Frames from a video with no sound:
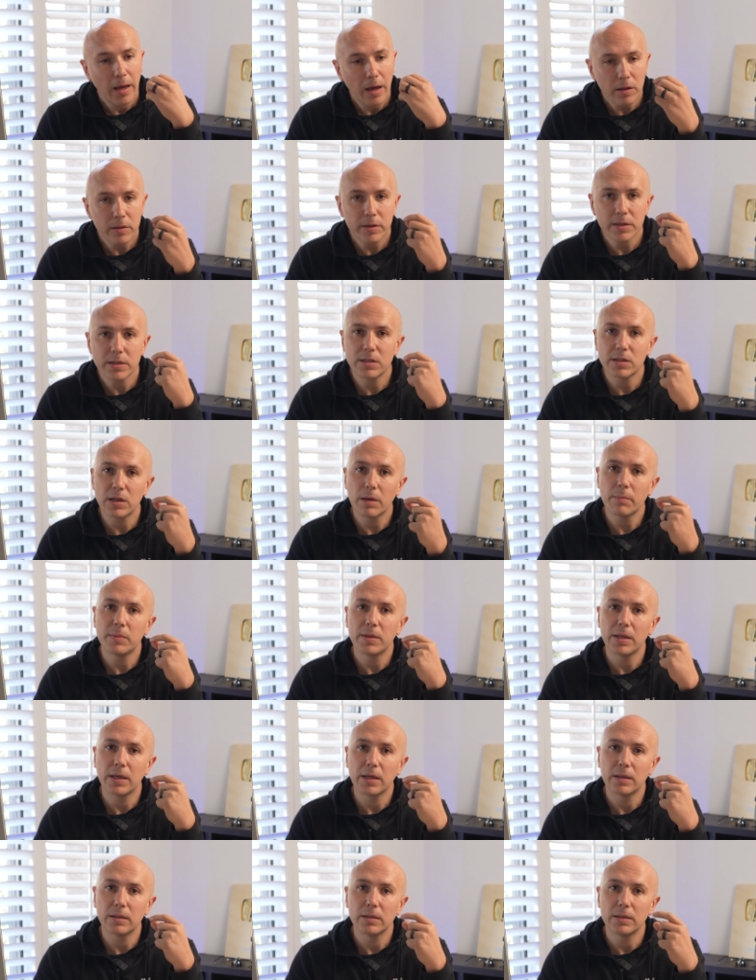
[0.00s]
Health is
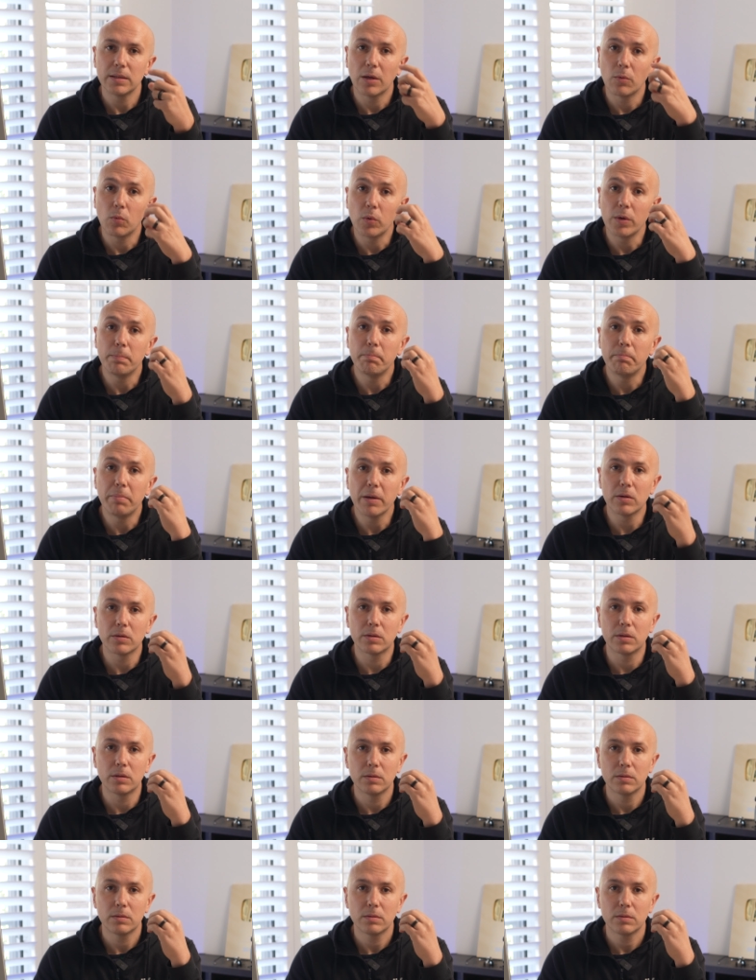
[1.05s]
something that we
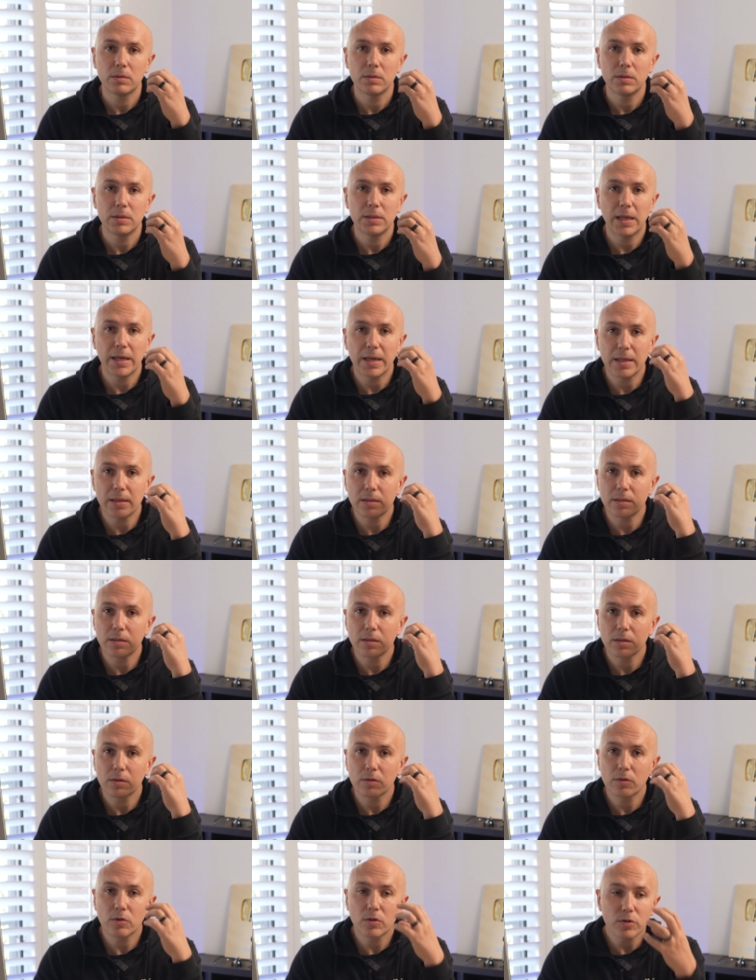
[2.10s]
build, that it's
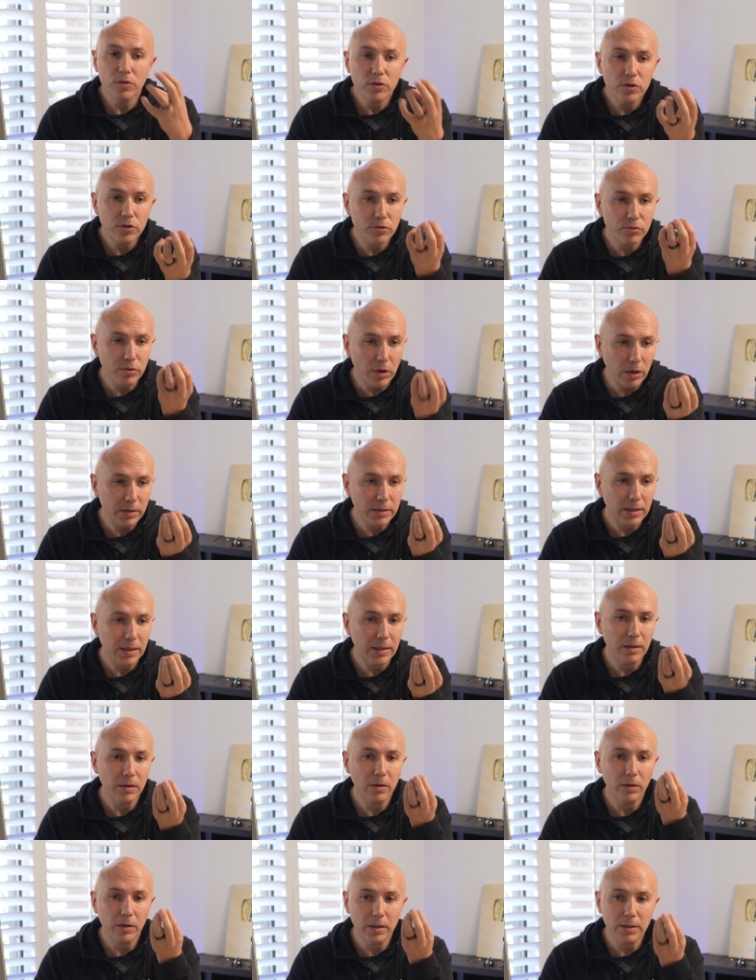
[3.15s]

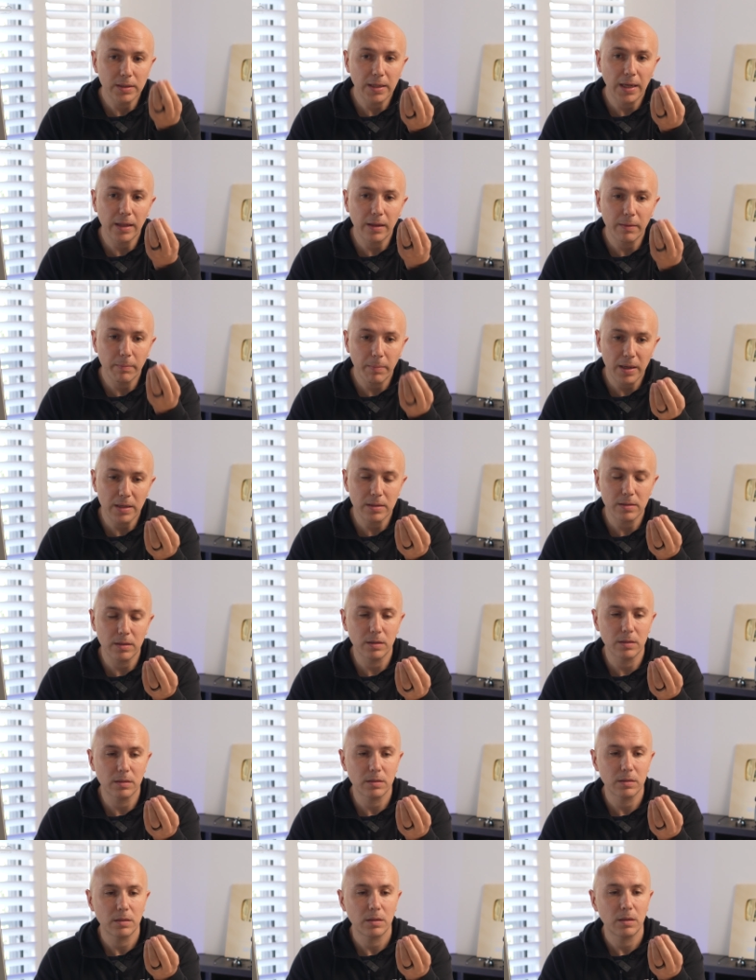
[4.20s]
constructed on a daily
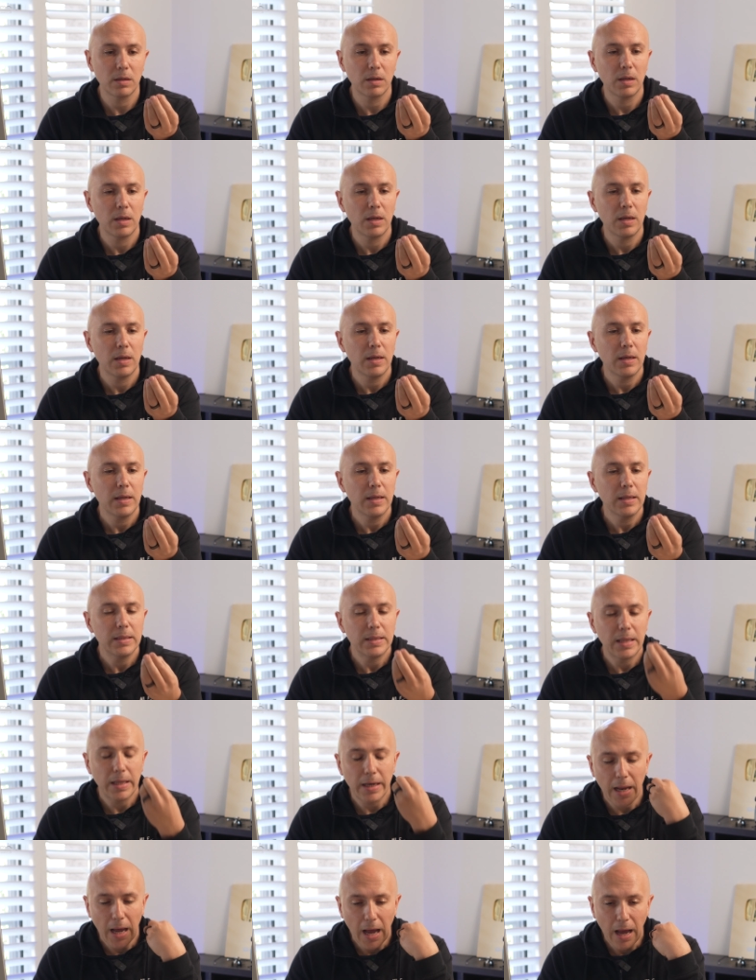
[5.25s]
basis,
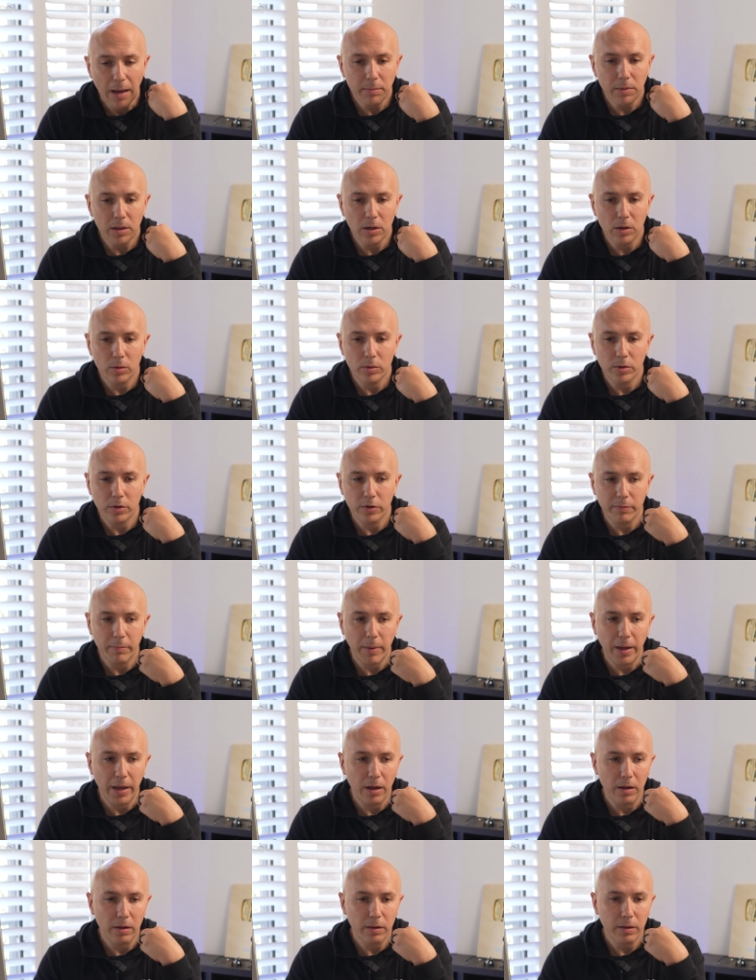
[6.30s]
that I'm the owner of
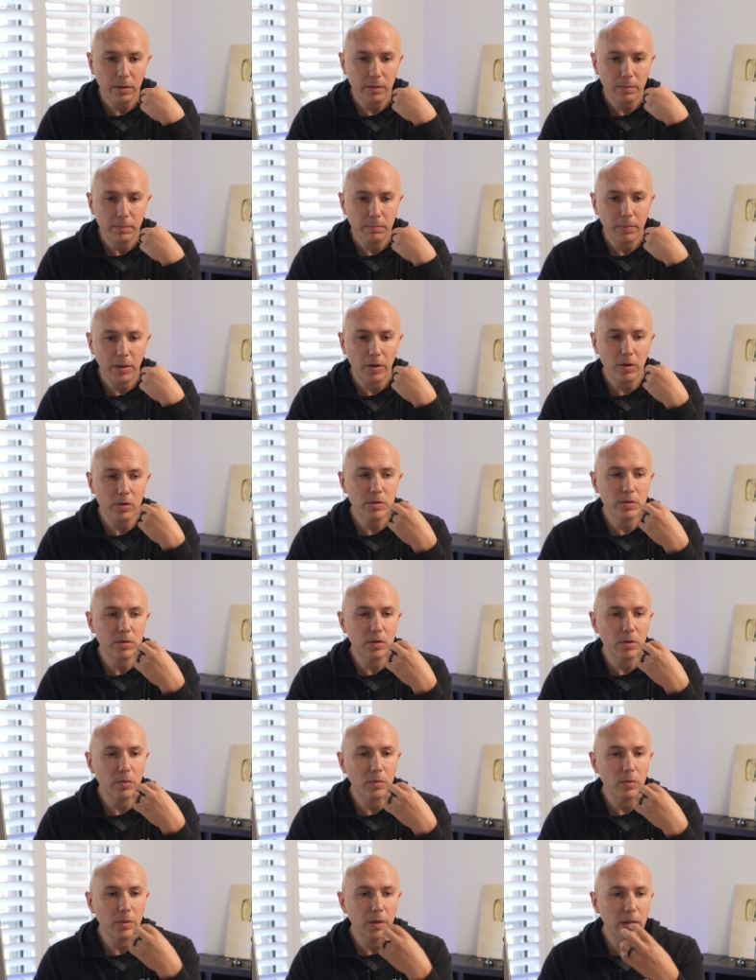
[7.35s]
my health, but
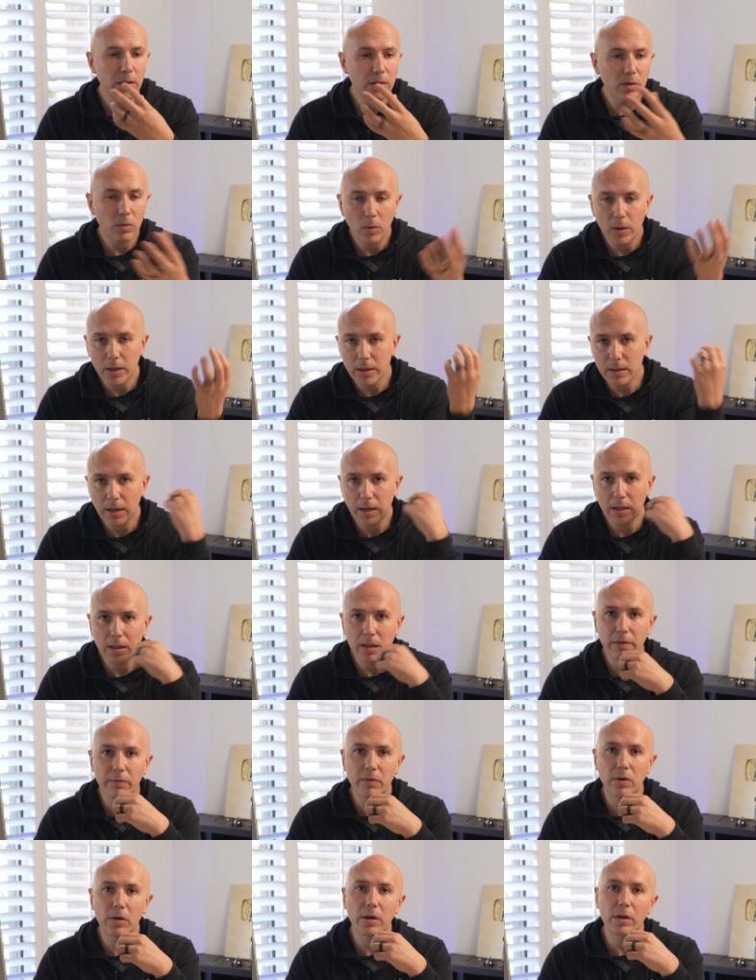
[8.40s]
also in the way that I
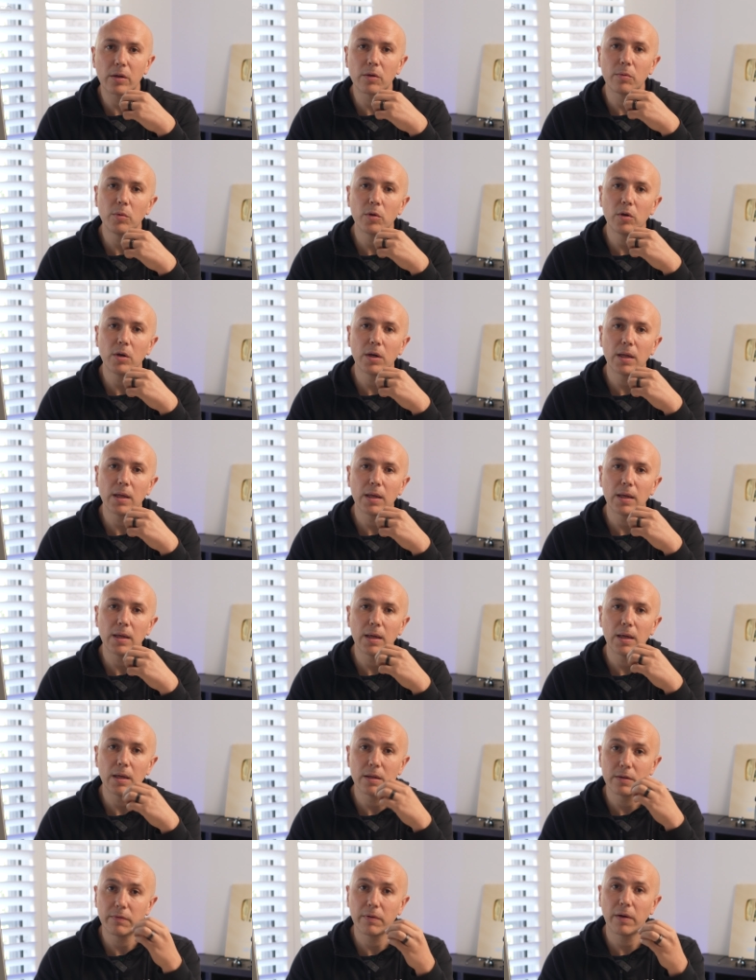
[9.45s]
live in a community, it's